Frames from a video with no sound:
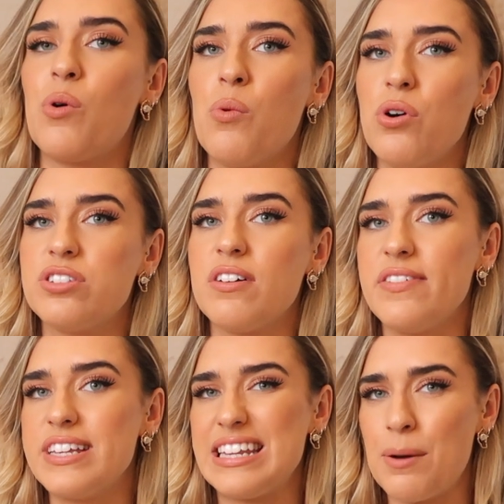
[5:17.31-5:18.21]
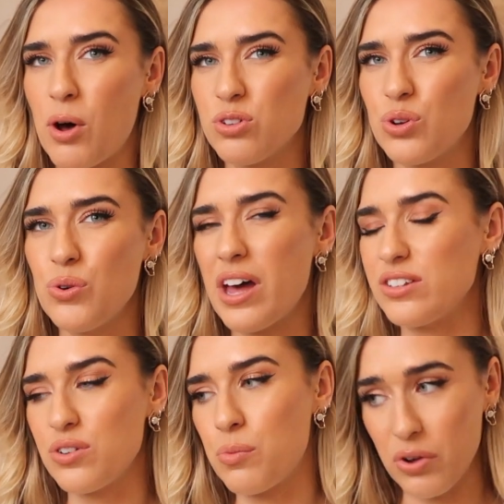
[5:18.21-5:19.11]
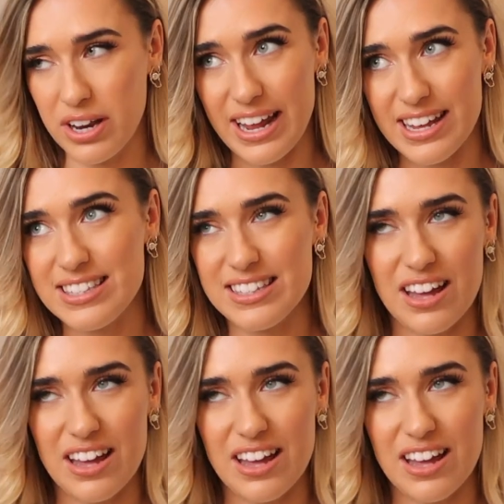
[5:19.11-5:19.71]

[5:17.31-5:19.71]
more water if it's in a bottle. I don't know what it is.